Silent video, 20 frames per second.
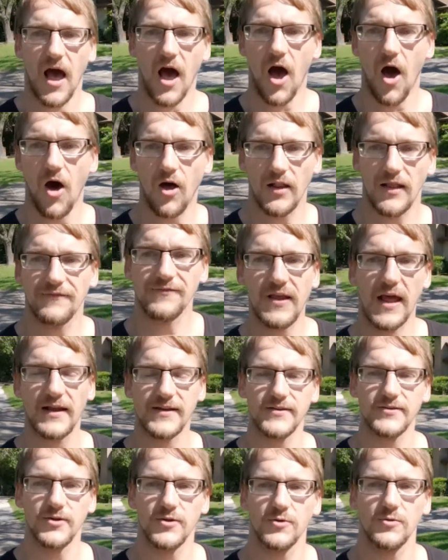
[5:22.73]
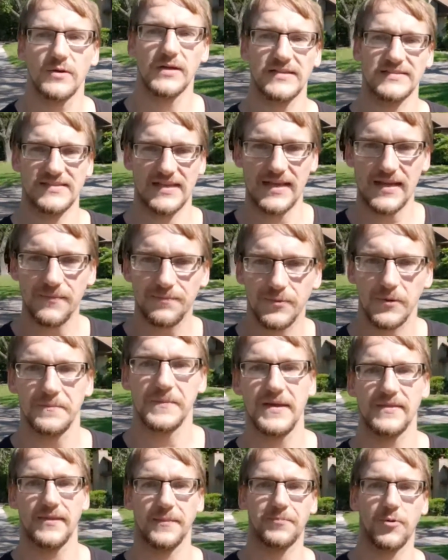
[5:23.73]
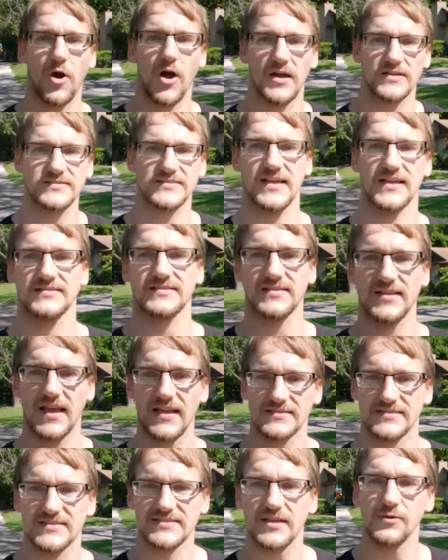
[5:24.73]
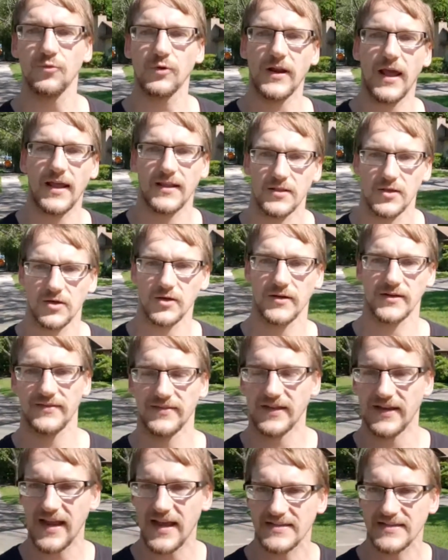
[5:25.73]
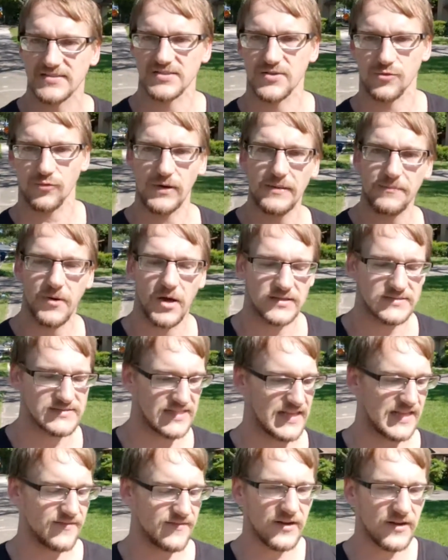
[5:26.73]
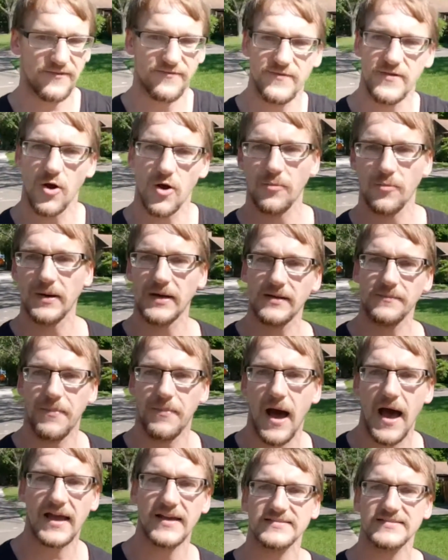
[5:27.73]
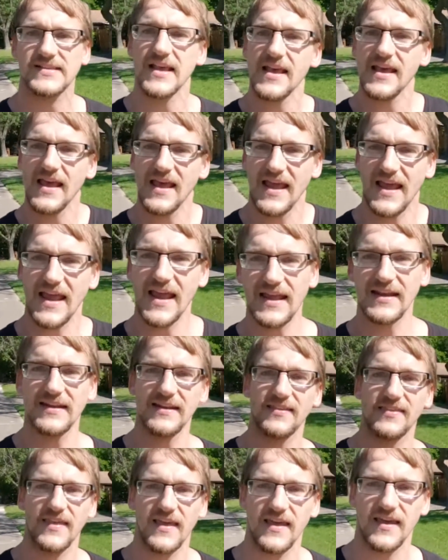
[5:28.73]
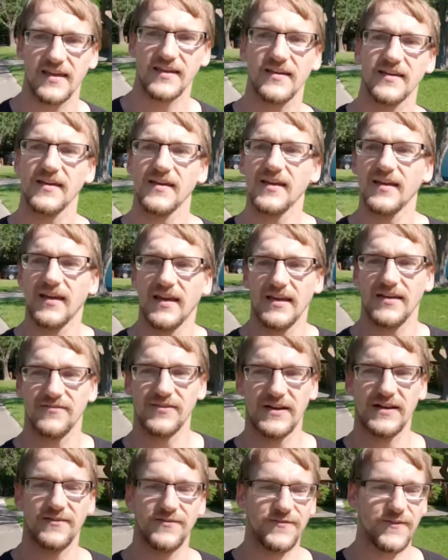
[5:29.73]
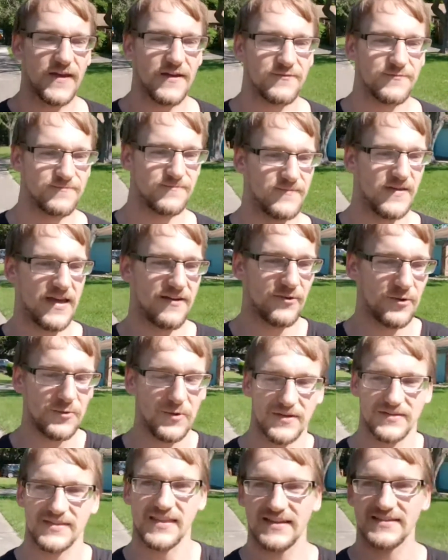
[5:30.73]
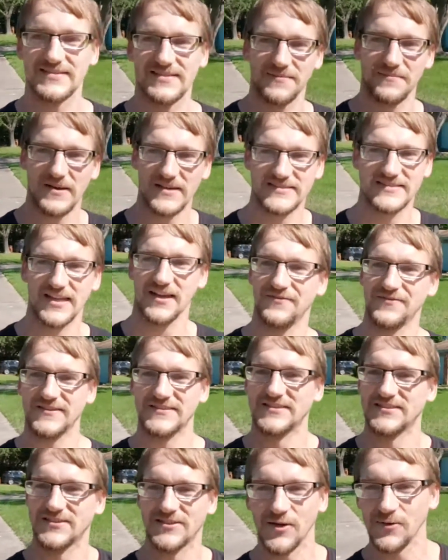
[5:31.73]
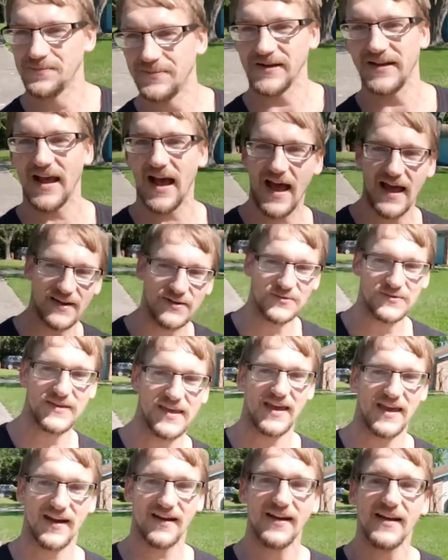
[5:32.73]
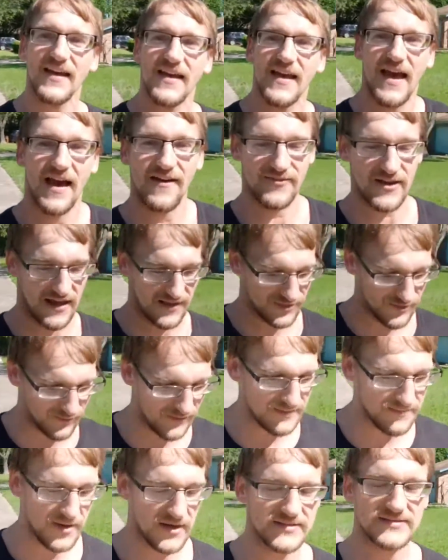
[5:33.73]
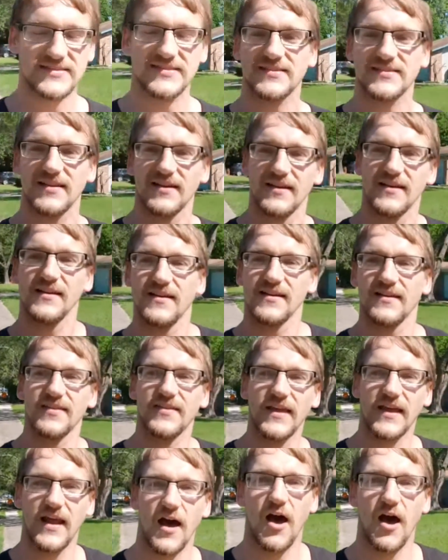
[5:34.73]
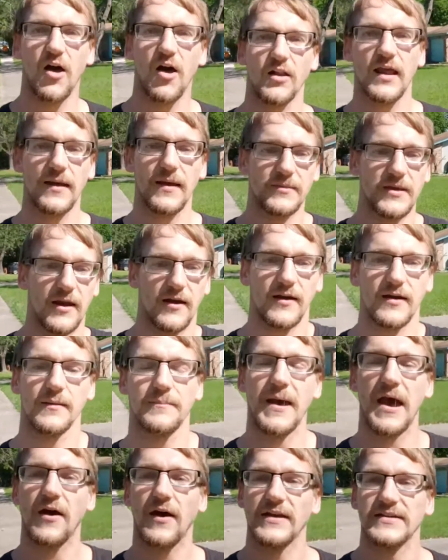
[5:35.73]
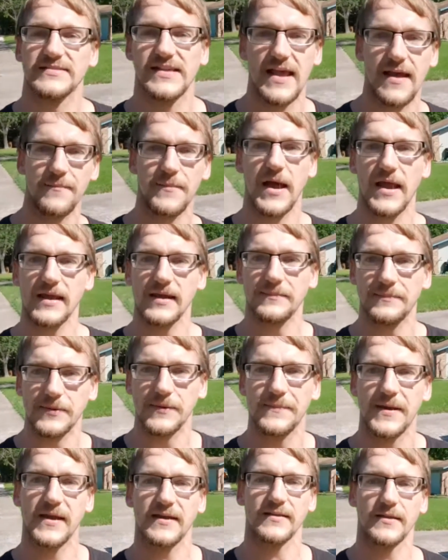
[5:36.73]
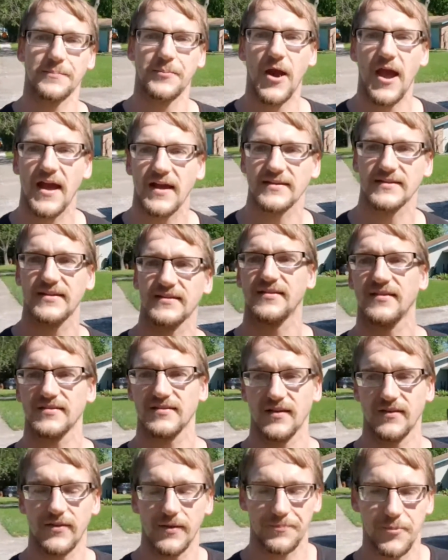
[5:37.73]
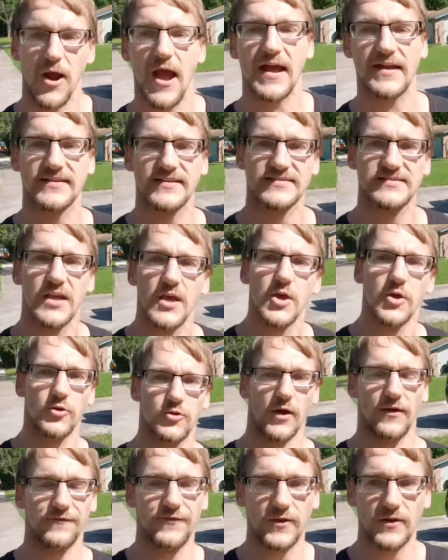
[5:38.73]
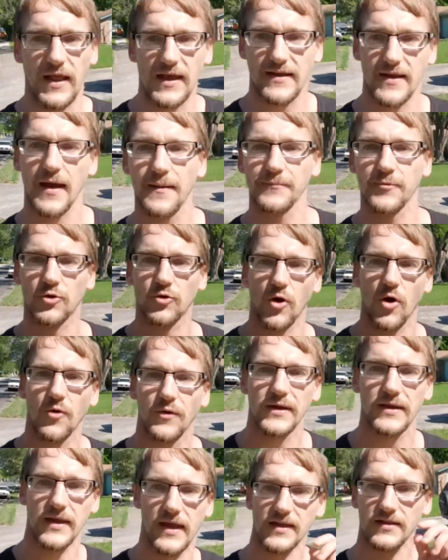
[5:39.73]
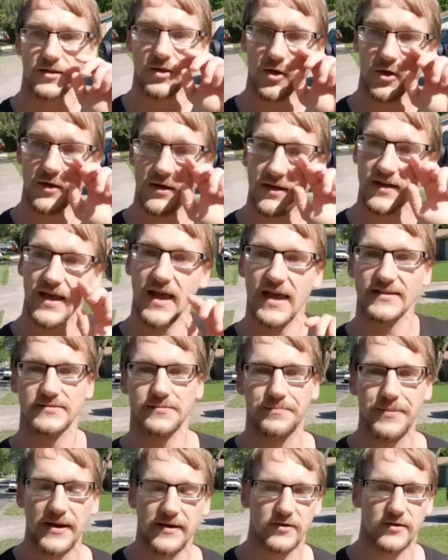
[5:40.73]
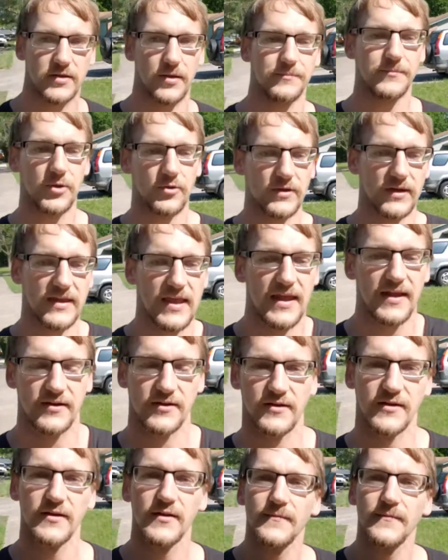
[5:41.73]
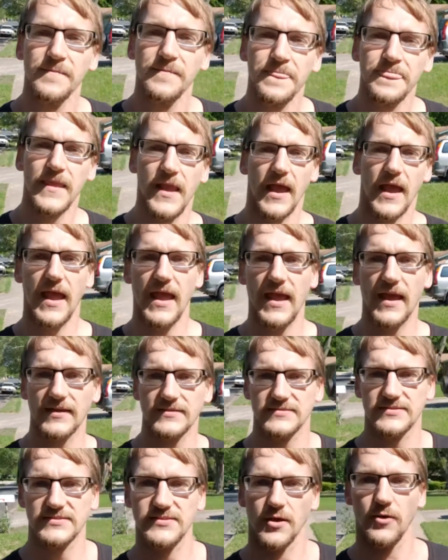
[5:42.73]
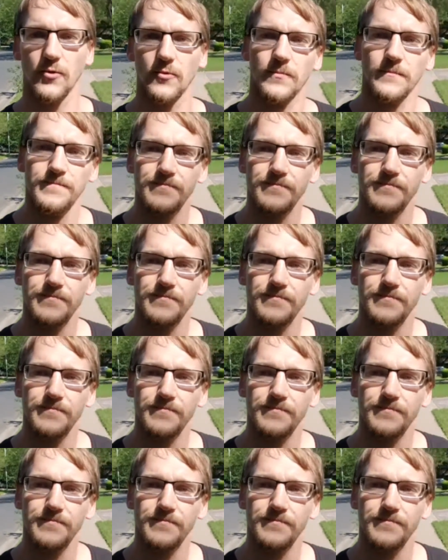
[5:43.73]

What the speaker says: All I've got to do is implement the process and see what I learn in the next 3 months, even if nobody buys anything, even if everyone thinks that my stuff is stupid. I don't care. I've got 3 months that all I'm caring about is, am I implementing the practice? Do I feel like I'm growing and learning as a better communicator? And so